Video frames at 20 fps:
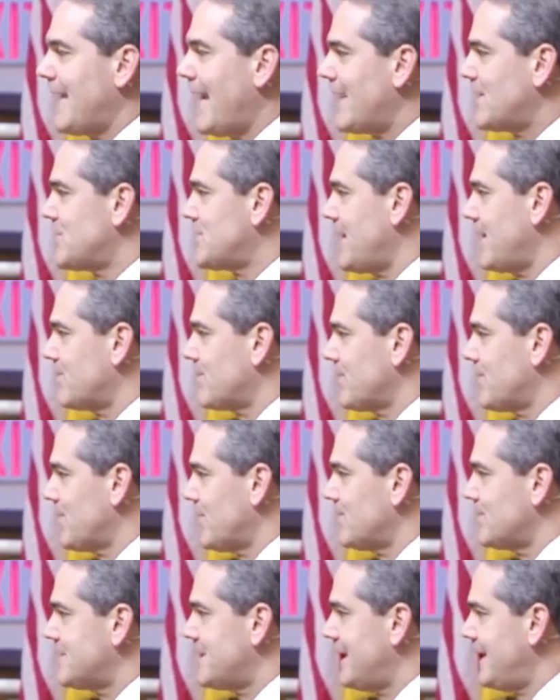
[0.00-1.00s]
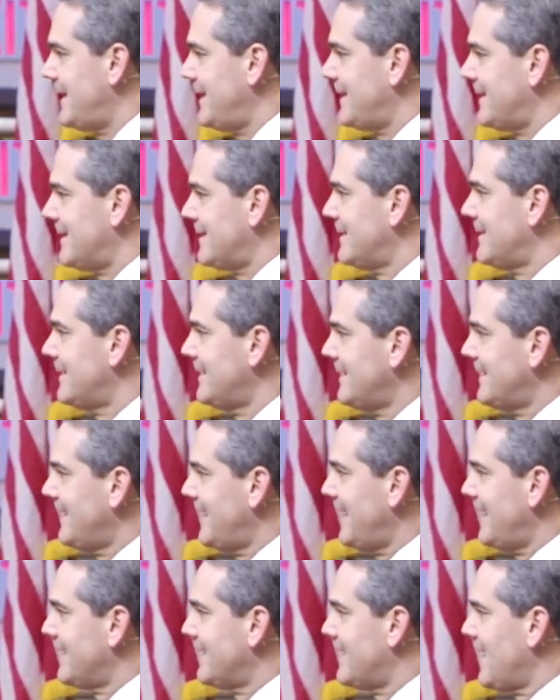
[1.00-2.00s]
uh, we get to Acts chapter 13, and,
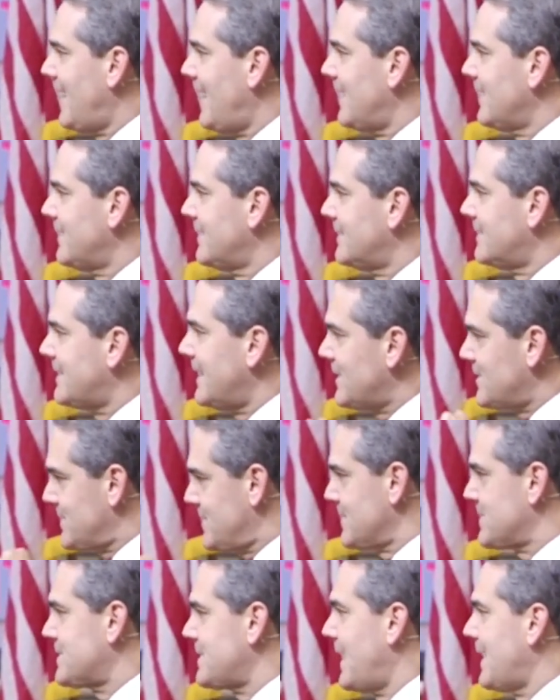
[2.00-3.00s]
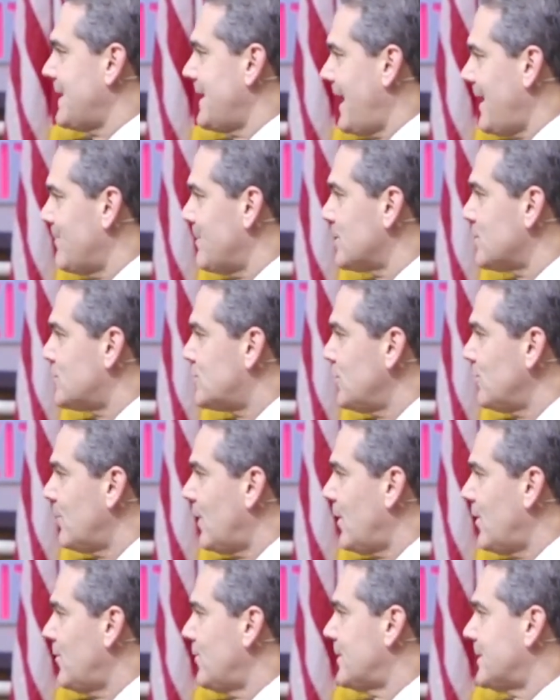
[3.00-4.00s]
and God takes this
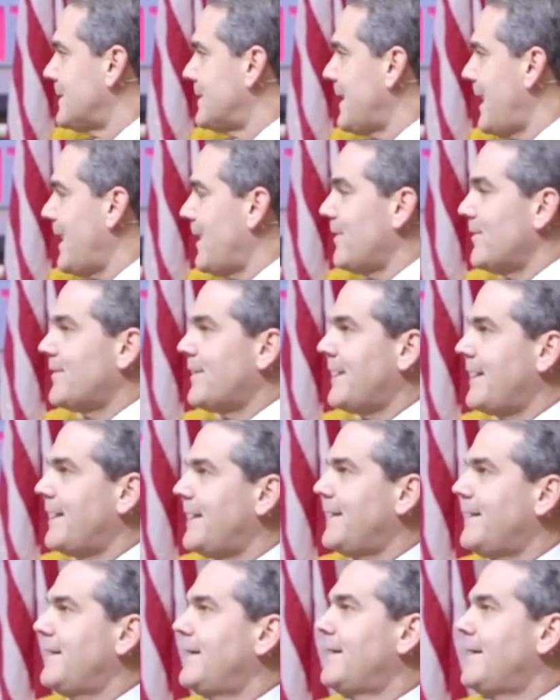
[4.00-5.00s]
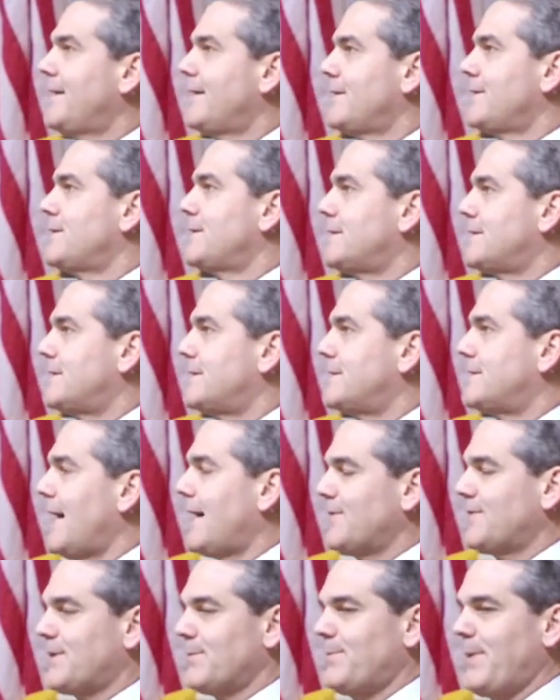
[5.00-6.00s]
dynamic duo, and now they
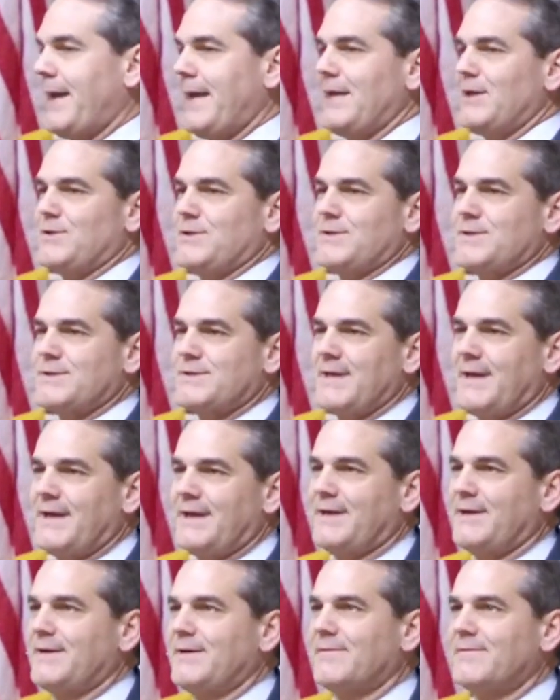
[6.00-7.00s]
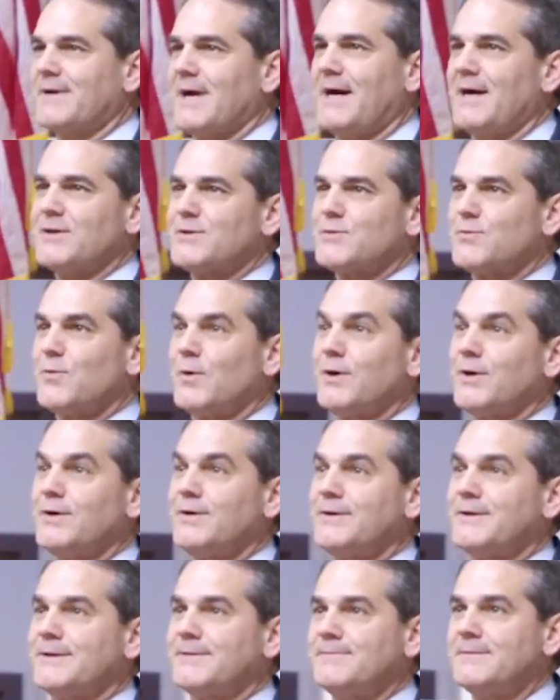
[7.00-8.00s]
dot the pages there of God's
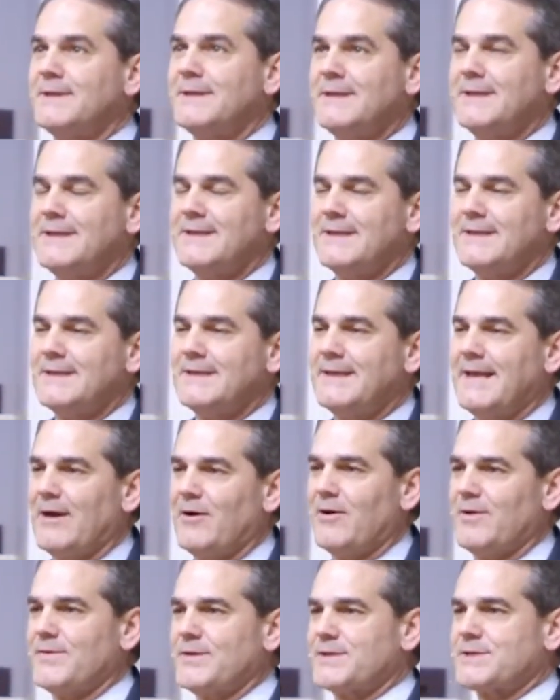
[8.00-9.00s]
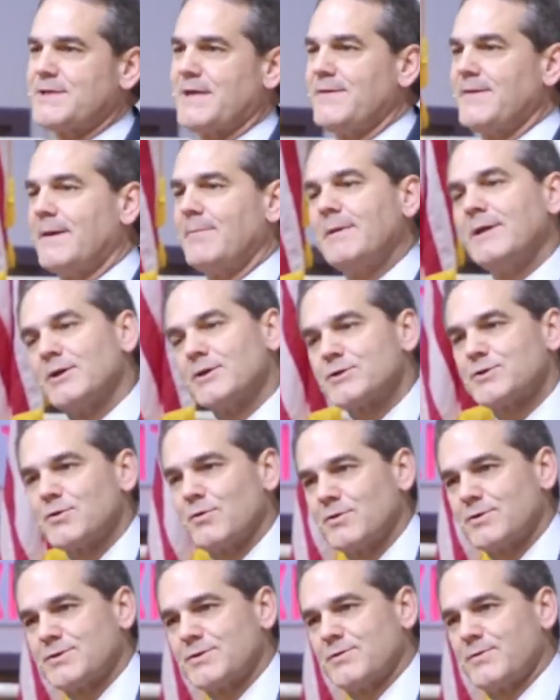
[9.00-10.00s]
word. And now all of a sudden they meet
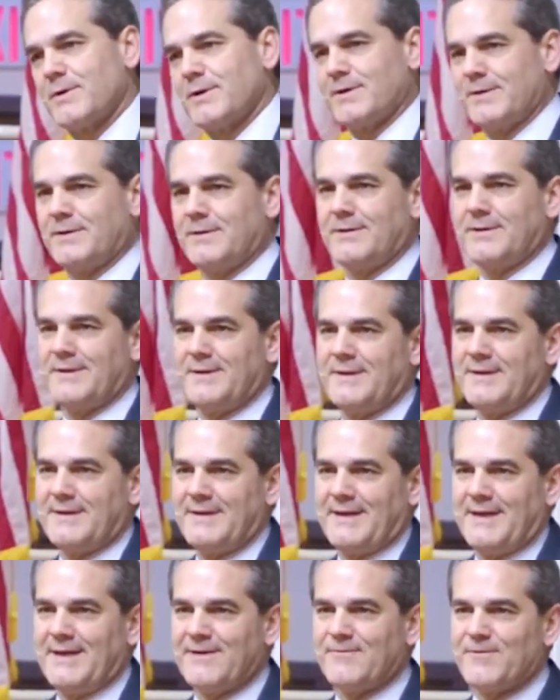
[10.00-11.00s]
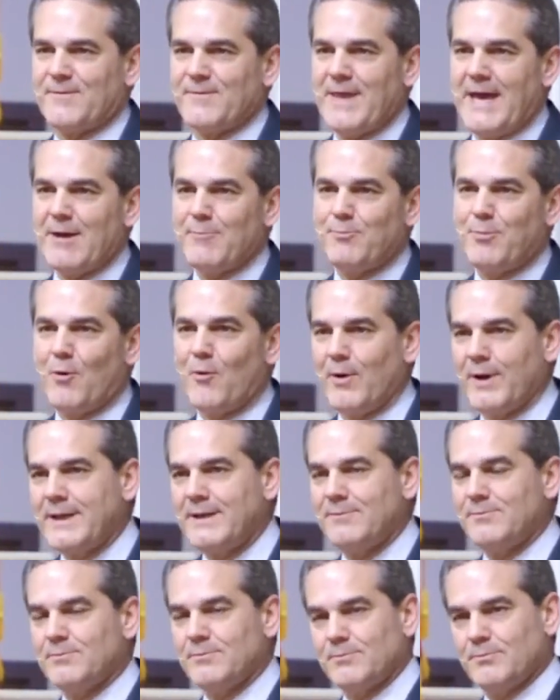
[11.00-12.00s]
a sorcerer. And from that
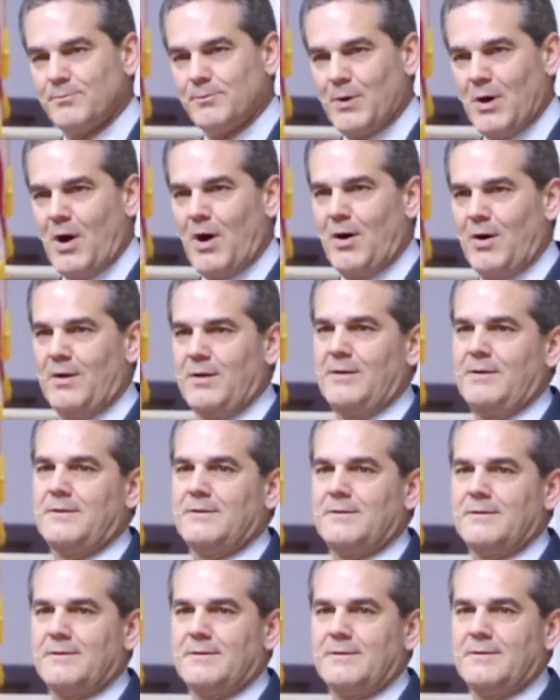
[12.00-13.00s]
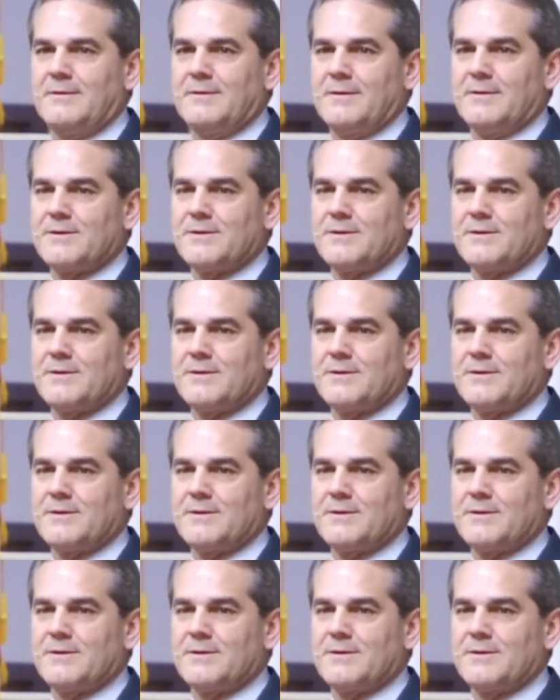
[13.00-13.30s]
point, Paul,